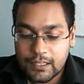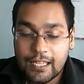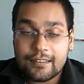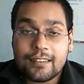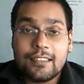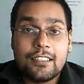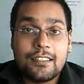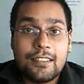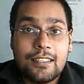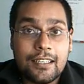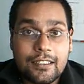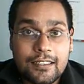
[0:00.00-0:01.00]
That's
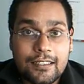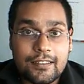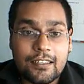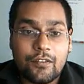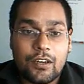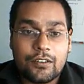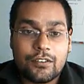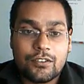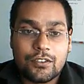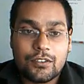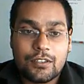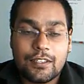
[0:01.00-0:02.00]
another
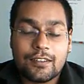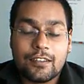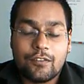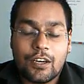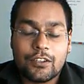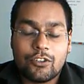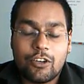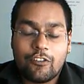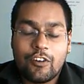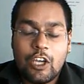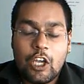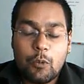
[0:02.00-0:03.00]
disadvantage
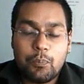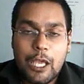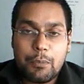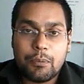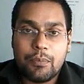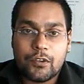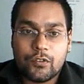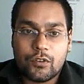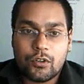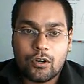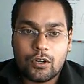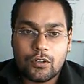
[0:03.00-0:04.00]
of
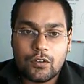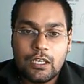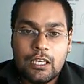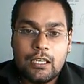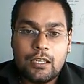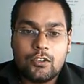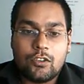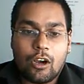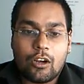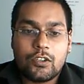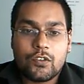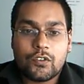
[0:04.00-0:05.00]
paper-based records.
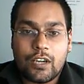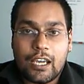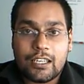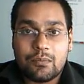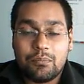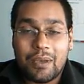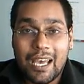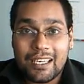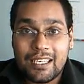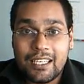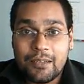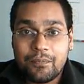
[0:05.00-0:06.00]
Doctors write
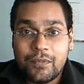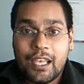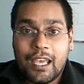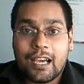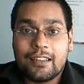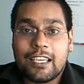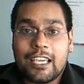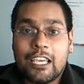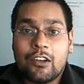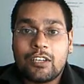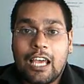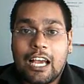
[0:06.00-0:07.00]
badly and they
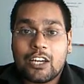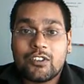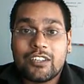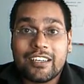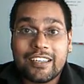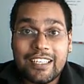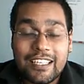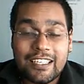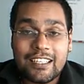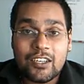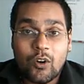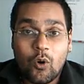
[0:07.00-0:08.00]
cannot actually
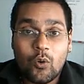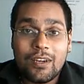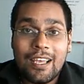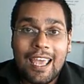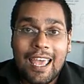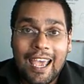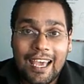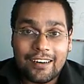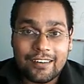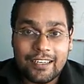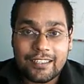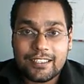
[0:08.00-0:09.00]
read their own
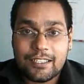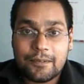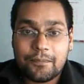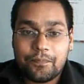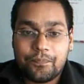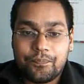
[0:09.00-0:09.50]
handwriting.